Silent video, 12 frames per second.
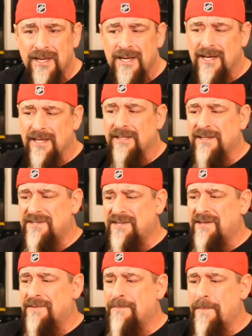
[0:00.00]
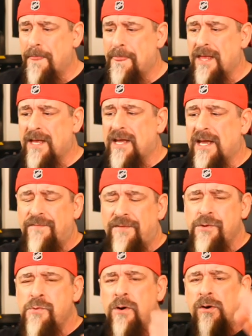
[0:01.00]
Listen, if
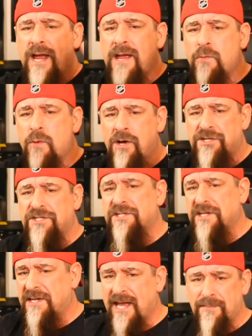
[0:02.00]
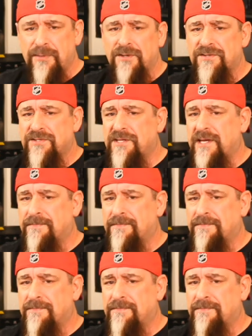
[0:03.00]
you are a Washington Capitals team,